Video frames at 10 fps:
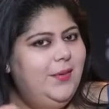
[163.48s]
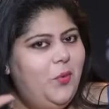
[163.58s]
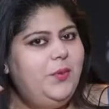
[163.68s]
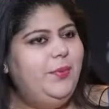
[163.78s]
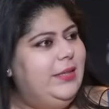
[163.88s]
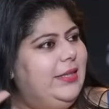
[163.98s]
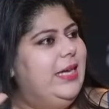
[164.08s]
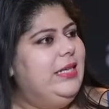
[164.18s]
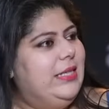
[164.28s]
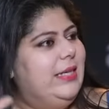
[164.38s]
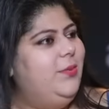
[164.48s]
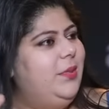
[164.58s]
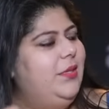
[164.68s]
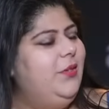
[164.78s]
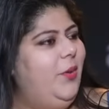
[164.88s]
what were the things that
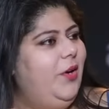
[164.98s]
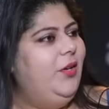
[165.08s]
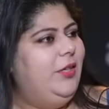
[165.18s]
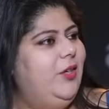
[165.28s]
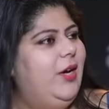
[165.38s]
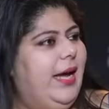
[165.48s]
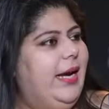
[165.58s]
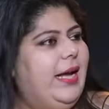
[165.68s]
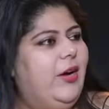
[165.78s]
were going on in your head?